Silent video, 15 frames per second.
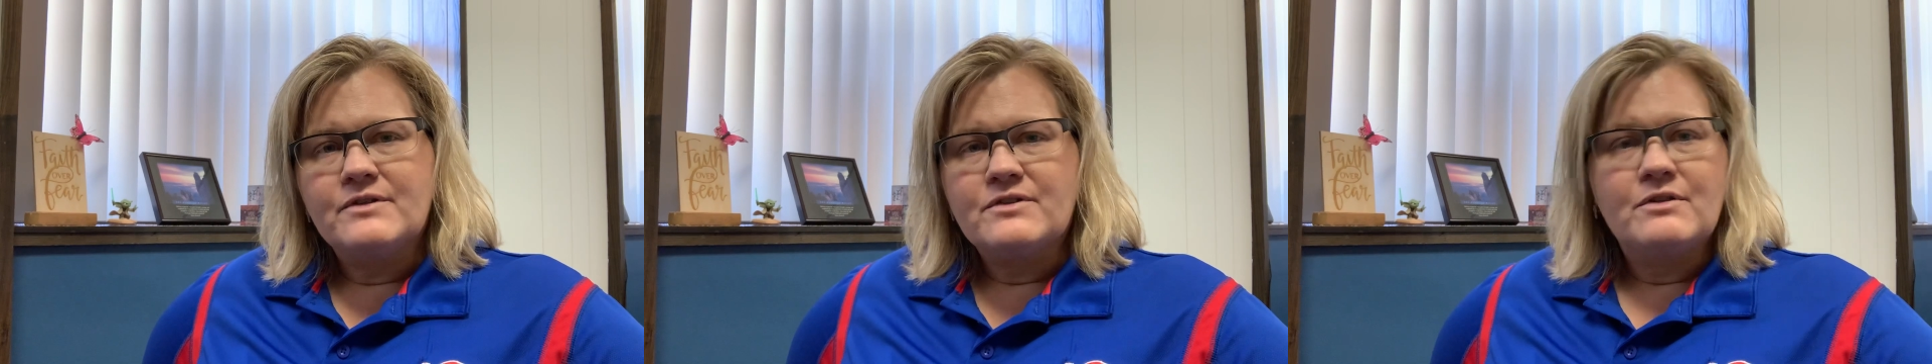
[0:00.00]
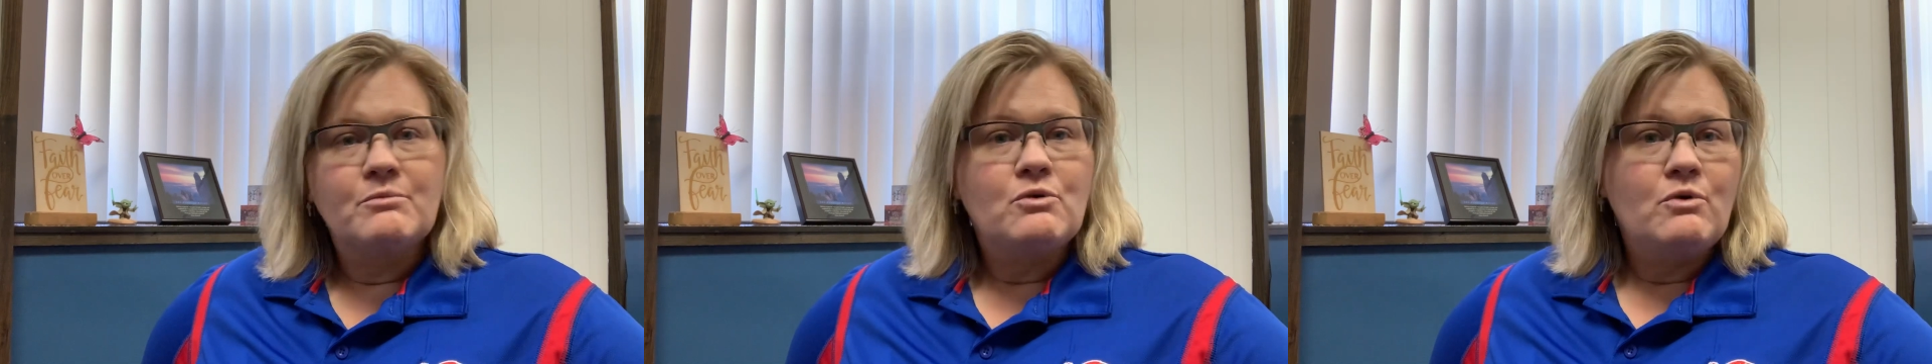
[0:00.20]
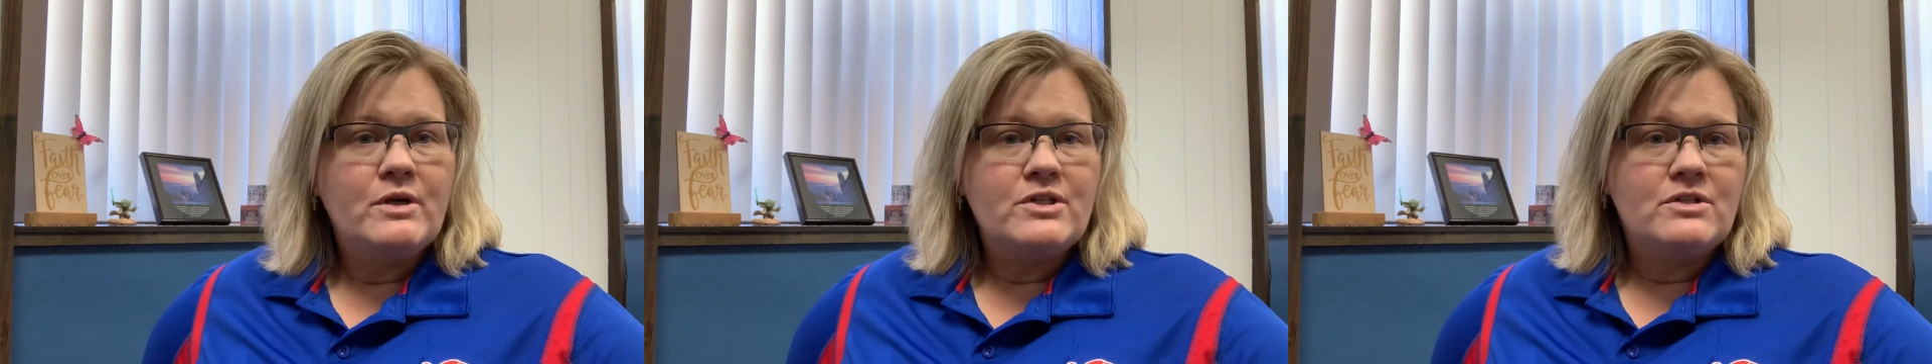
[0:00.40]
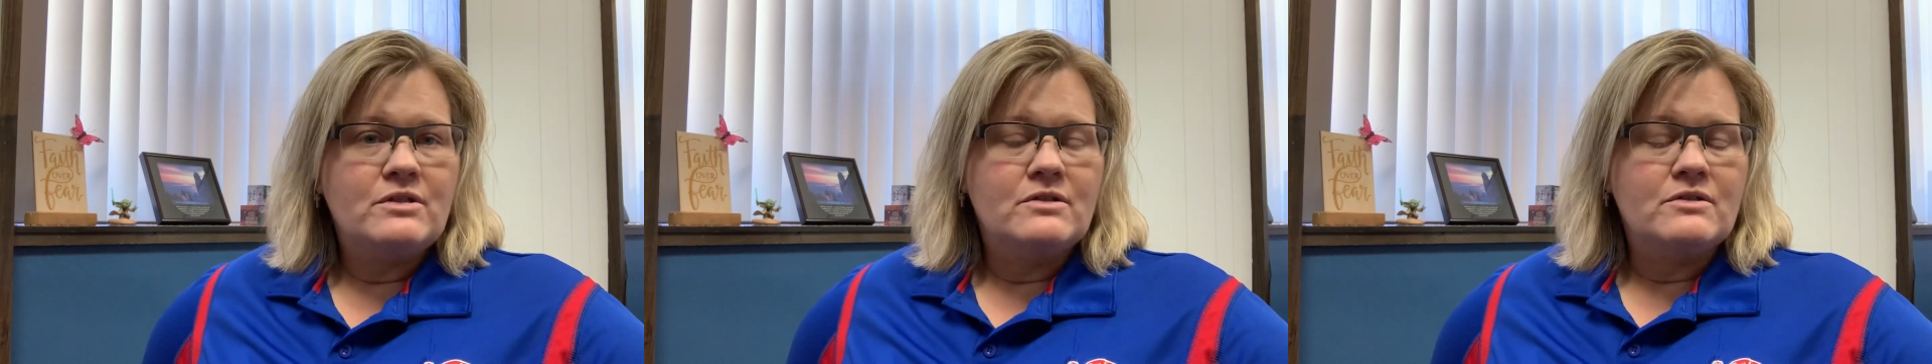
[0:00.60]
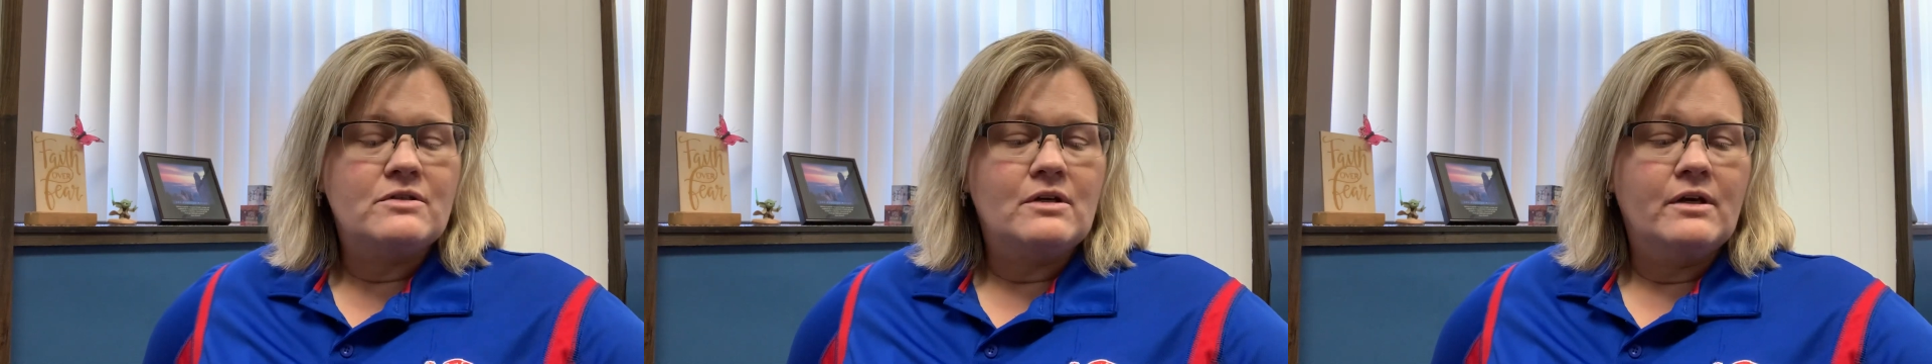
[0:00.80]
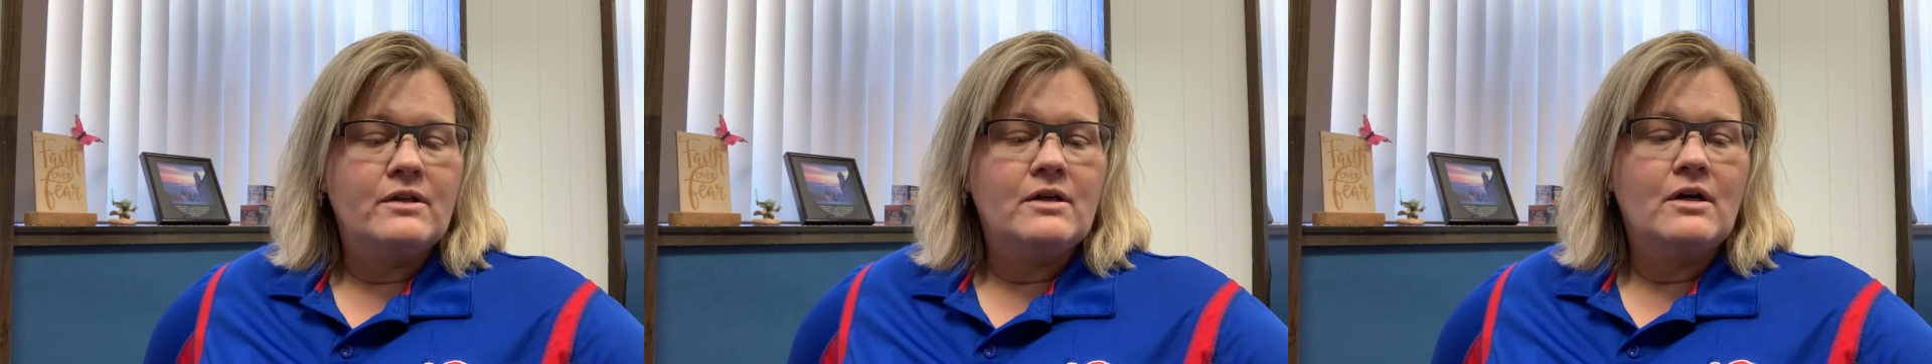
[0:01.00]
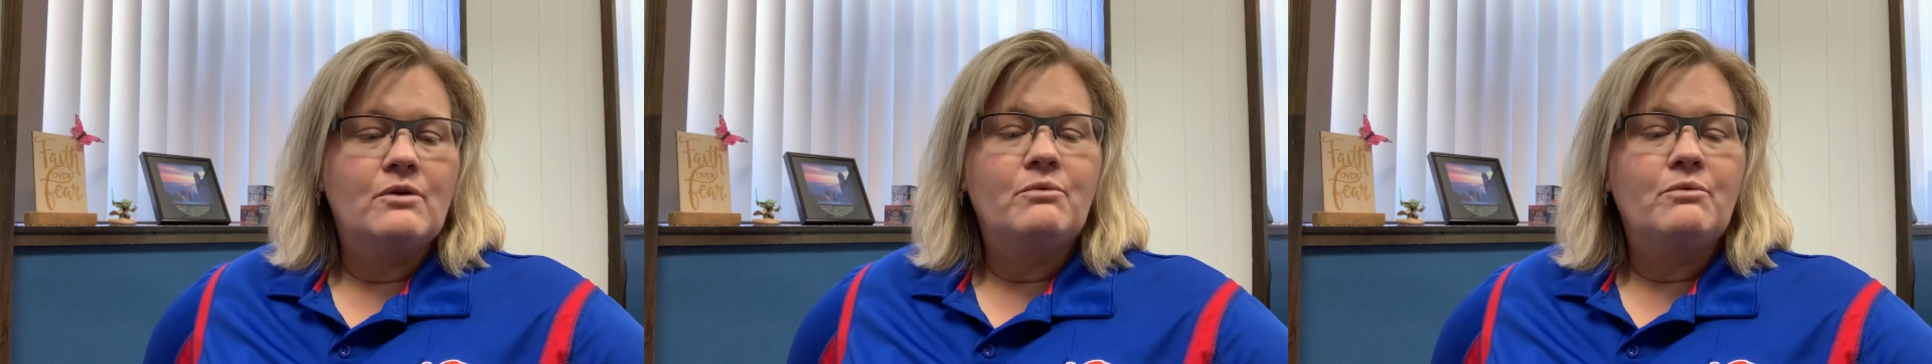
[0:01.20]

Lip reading: some questions on there.